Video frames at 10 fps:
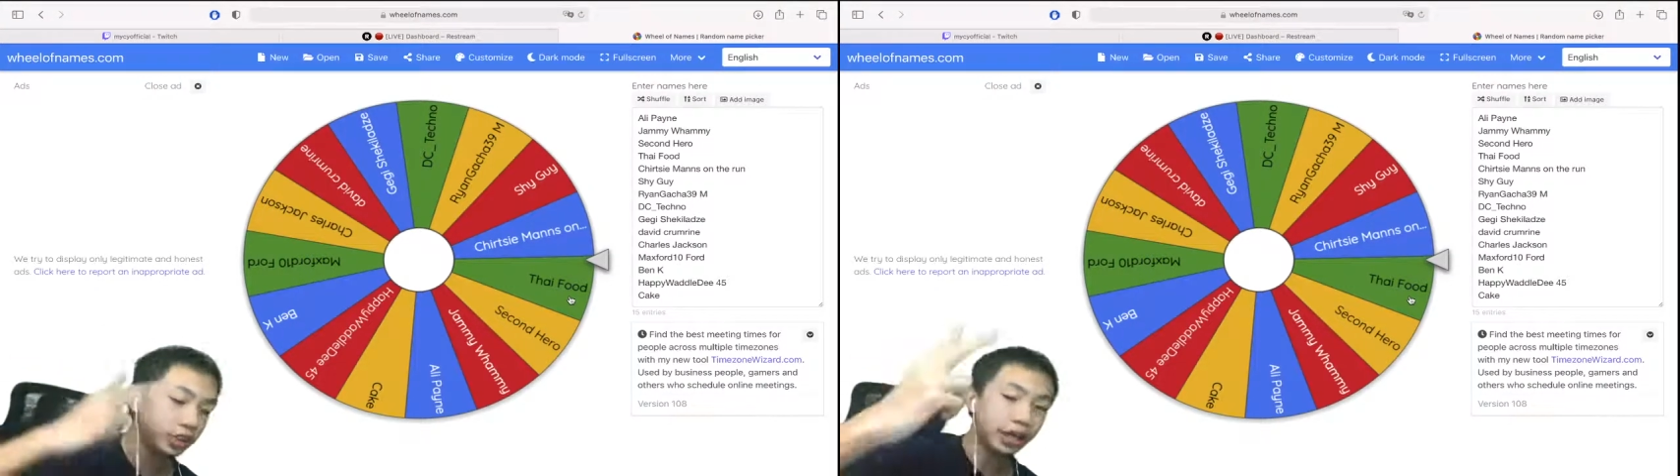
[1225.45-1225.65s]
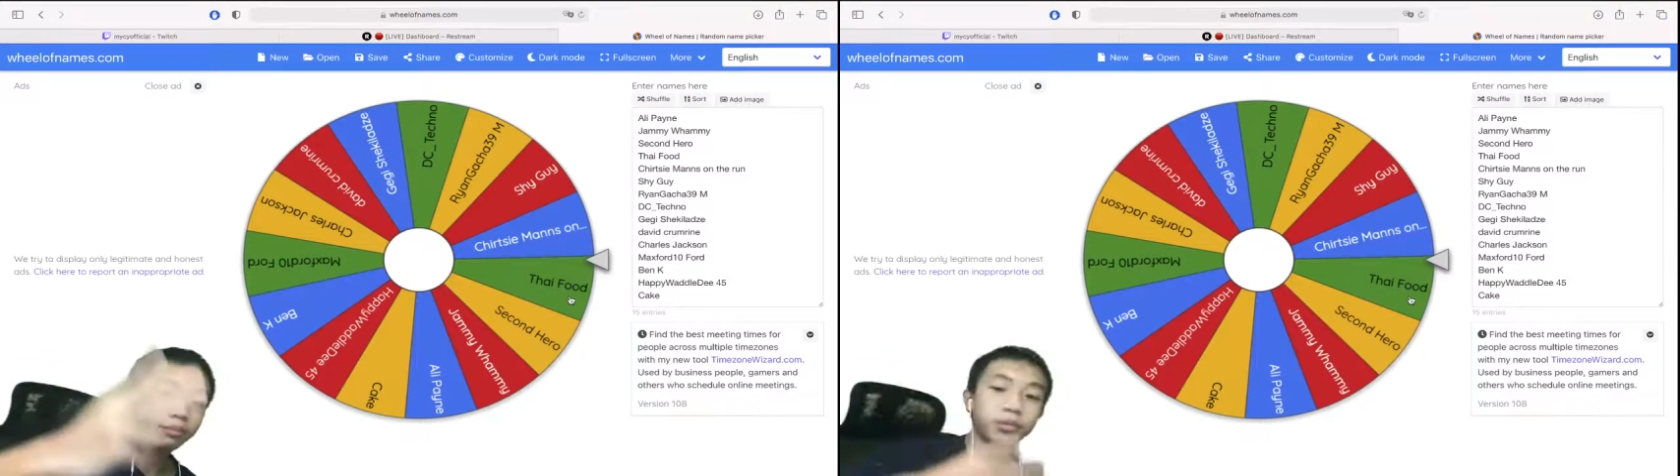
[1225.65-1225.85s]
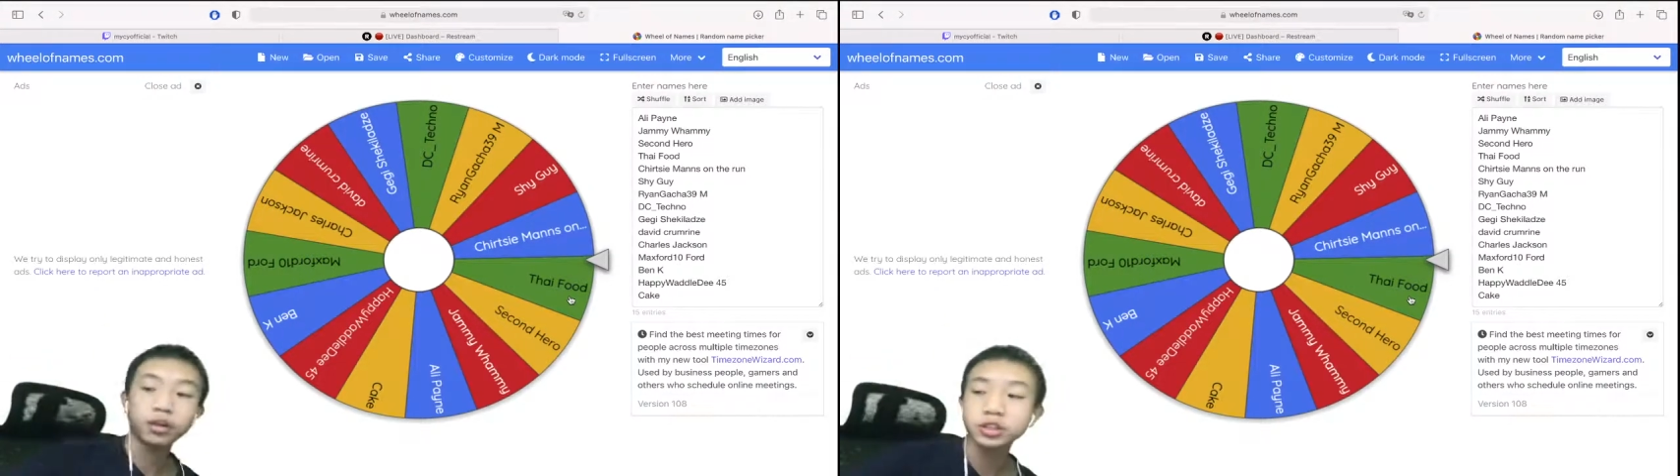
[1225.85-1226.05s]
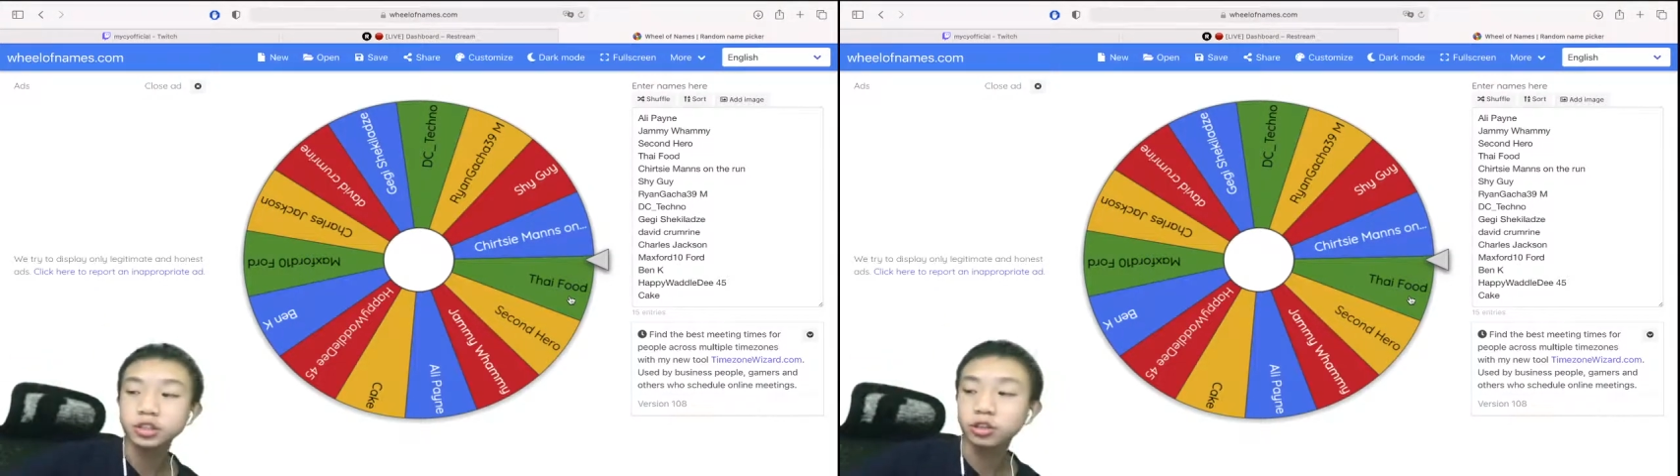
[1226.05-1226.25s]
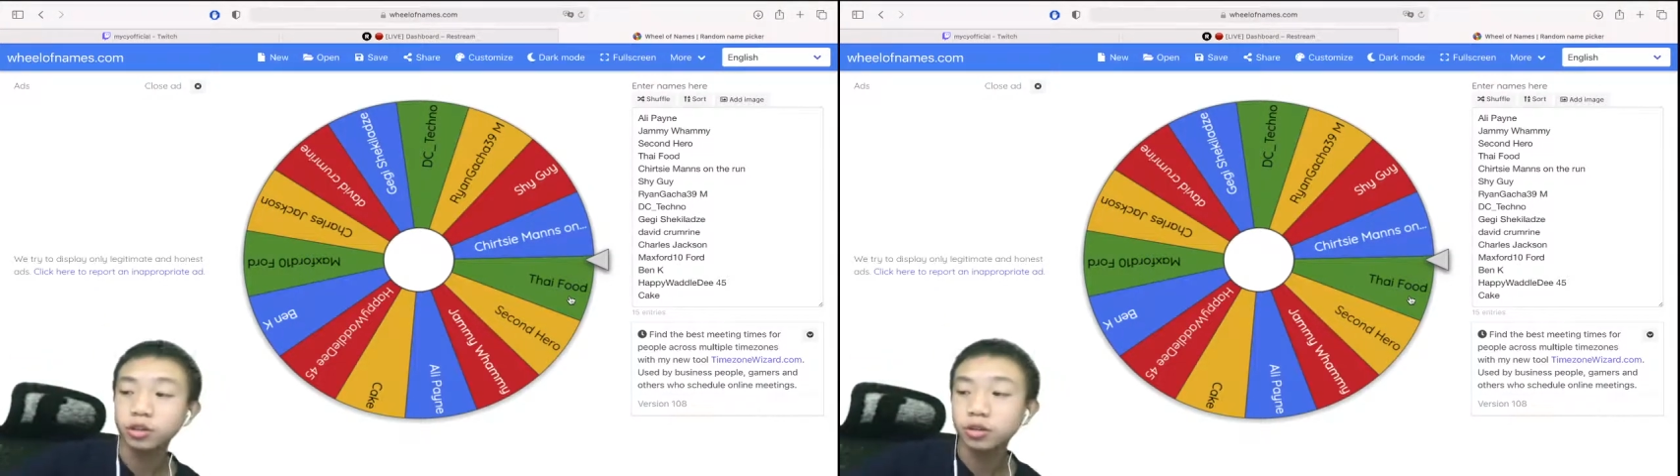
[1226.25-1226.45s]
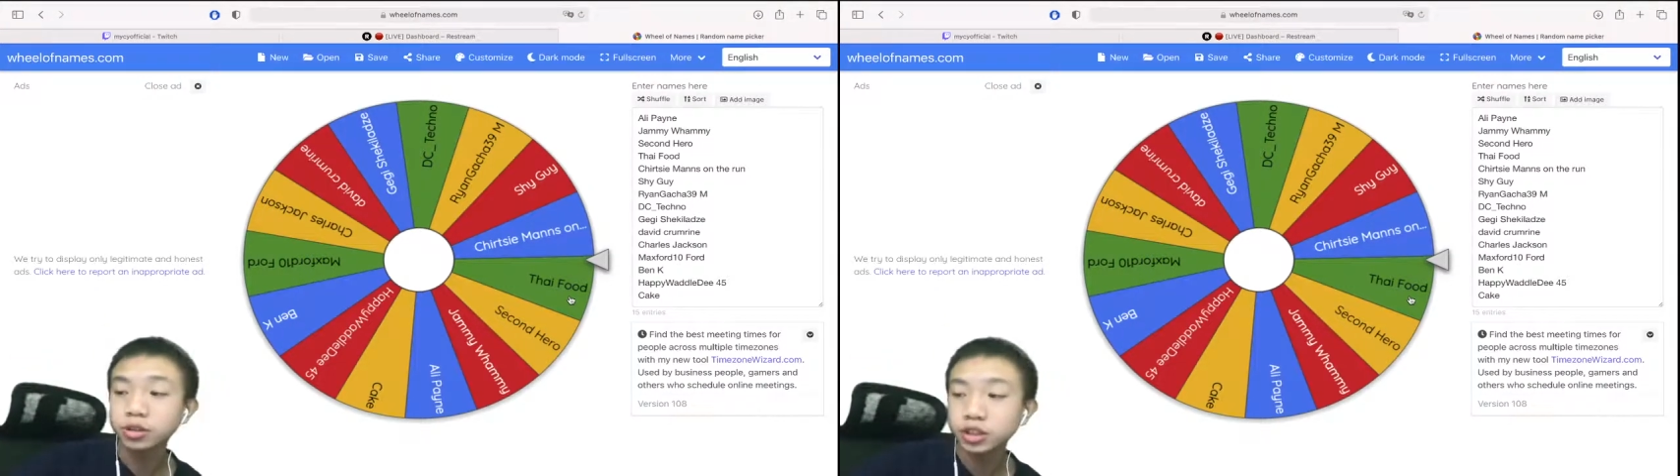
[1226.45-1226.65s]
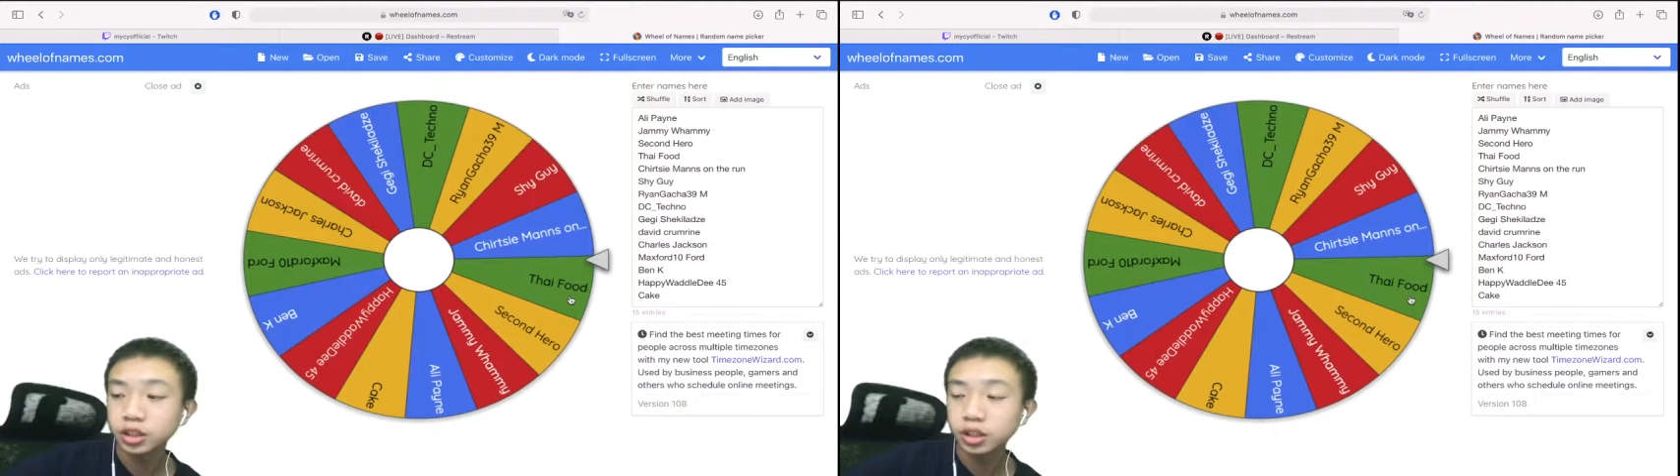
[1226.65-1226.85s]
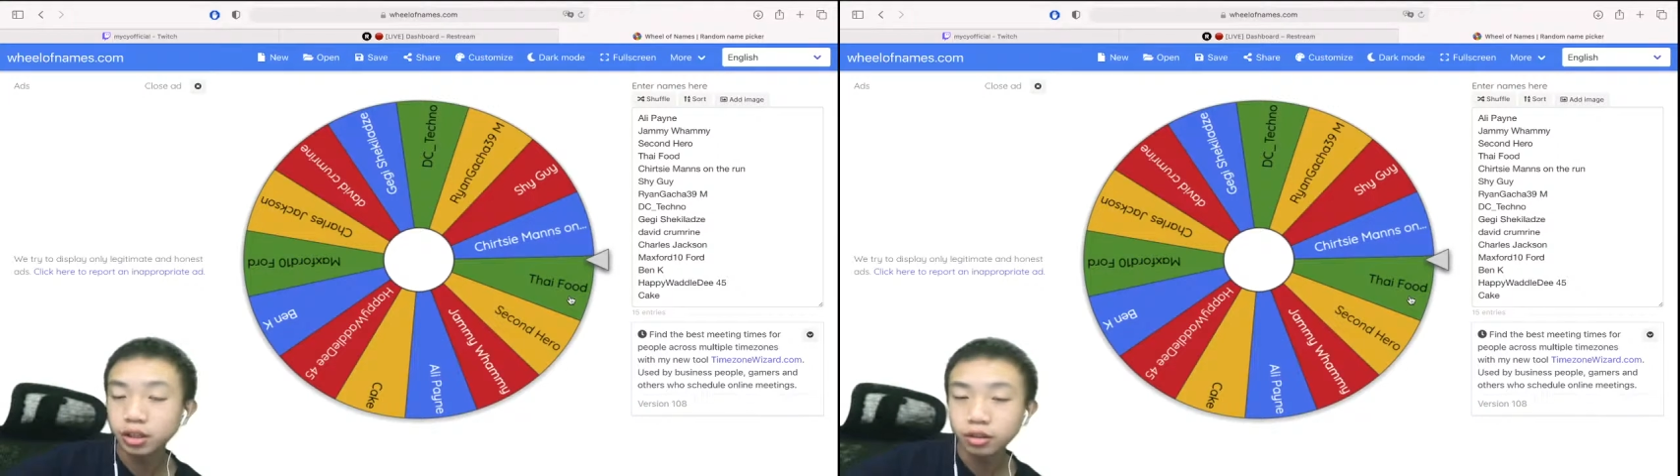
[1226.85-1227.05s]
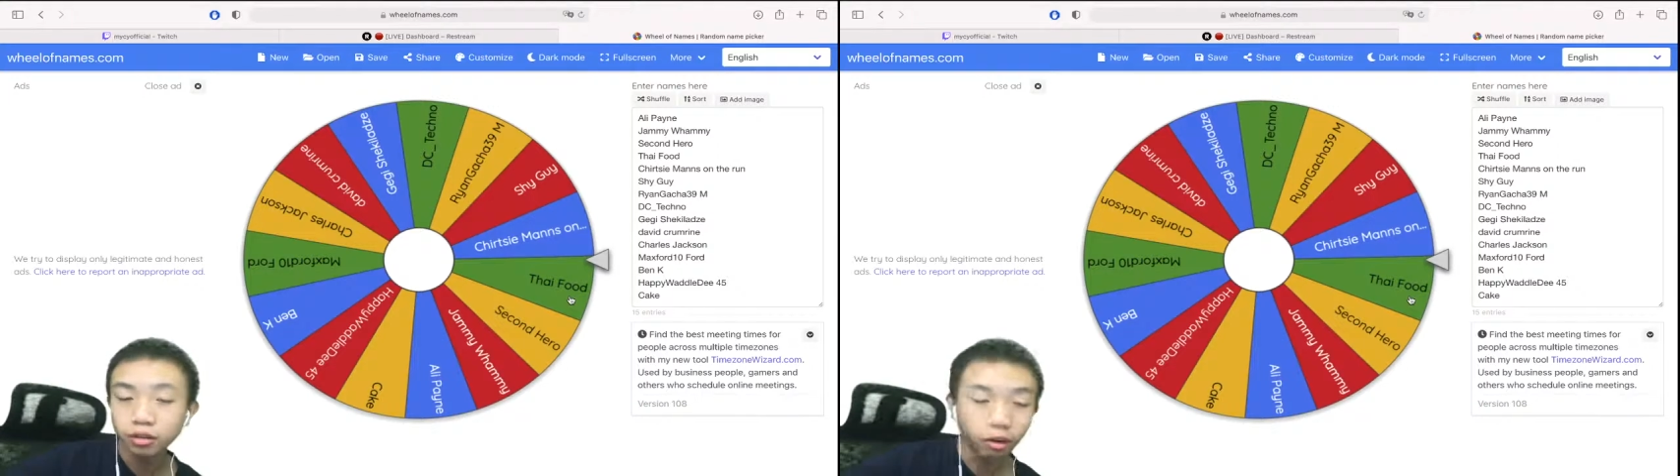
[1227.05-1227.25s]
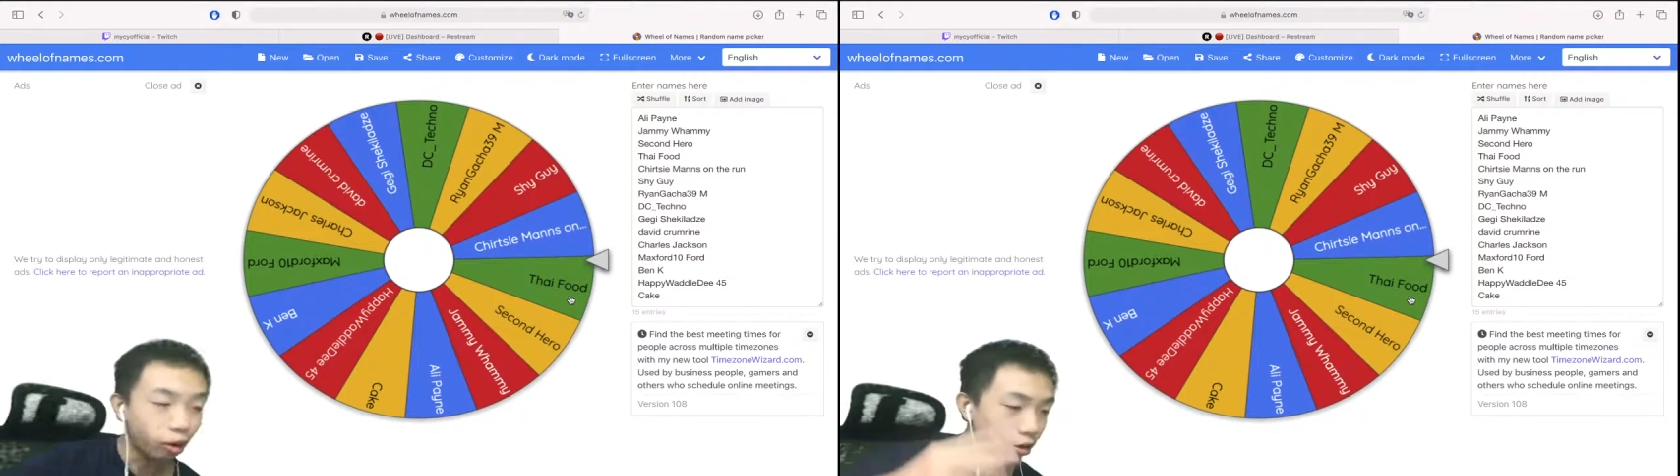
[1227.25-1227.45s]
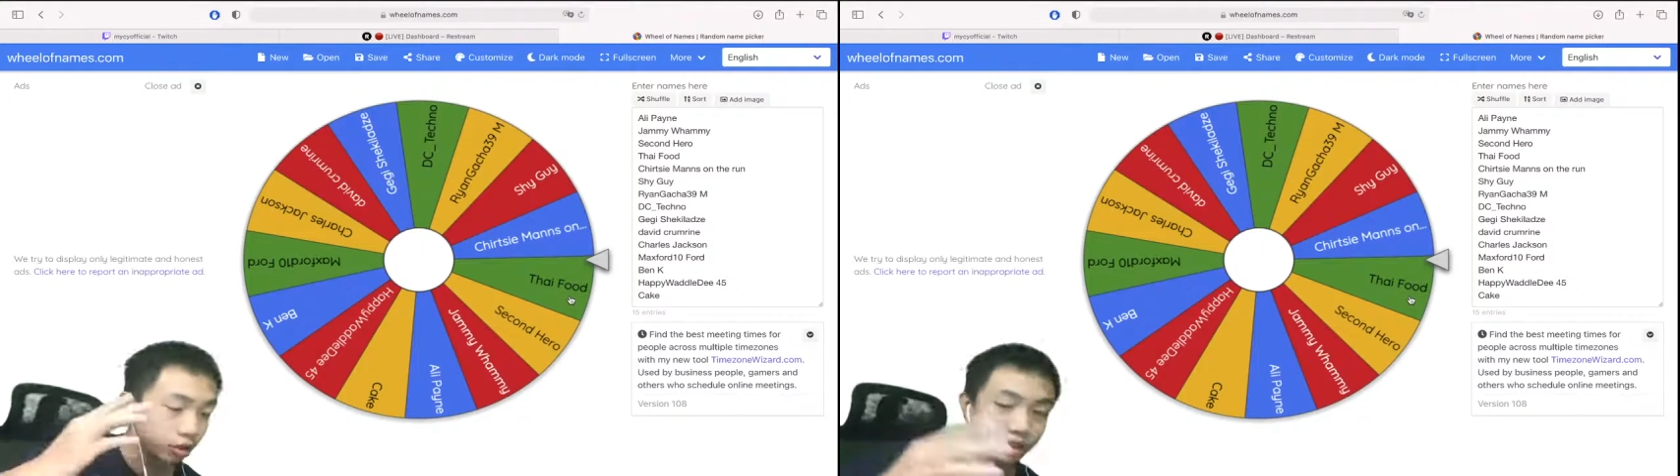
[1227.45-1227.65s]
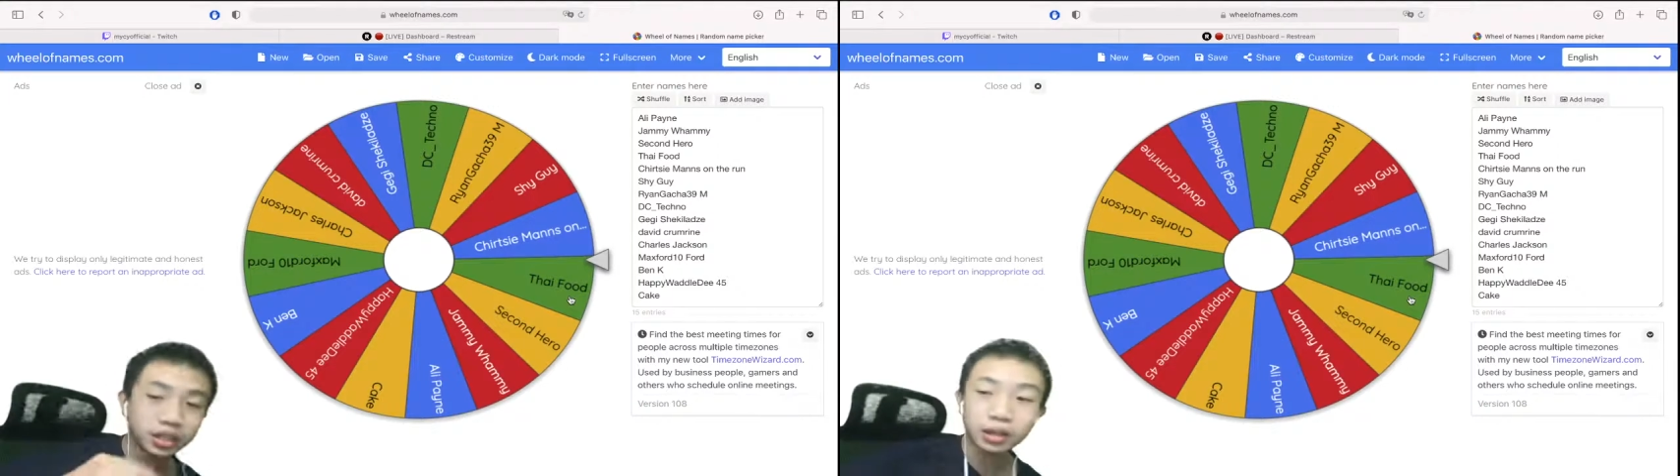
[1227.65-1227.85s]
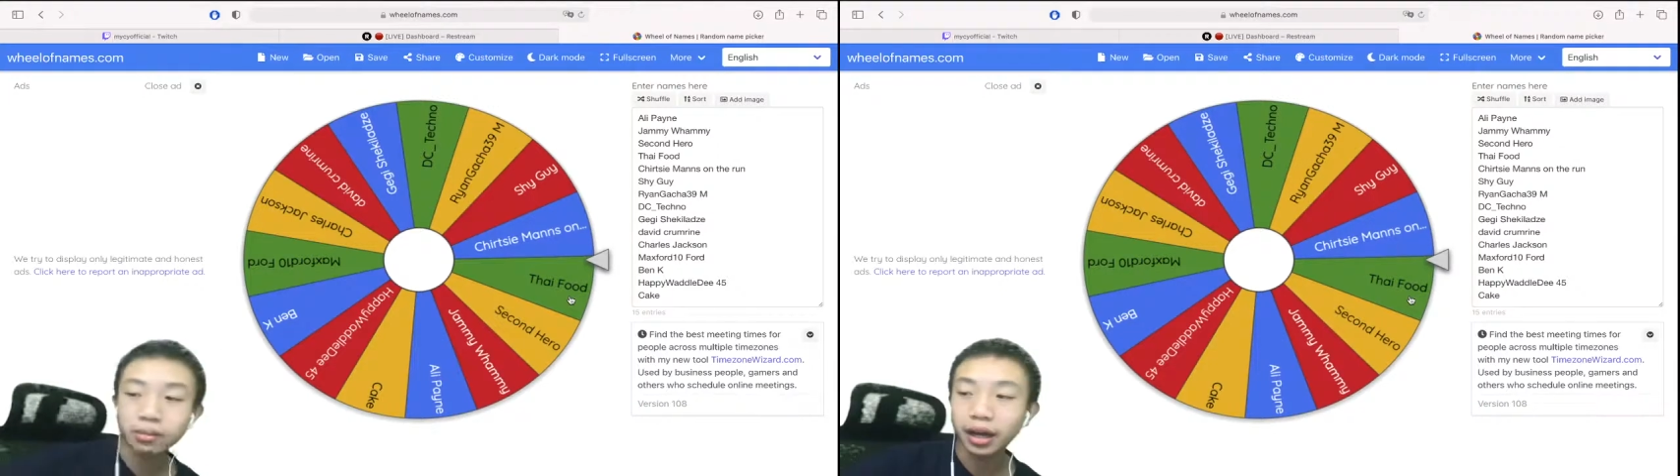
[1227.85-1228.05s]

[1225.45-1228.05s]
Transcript: Jackbox codes, on the same.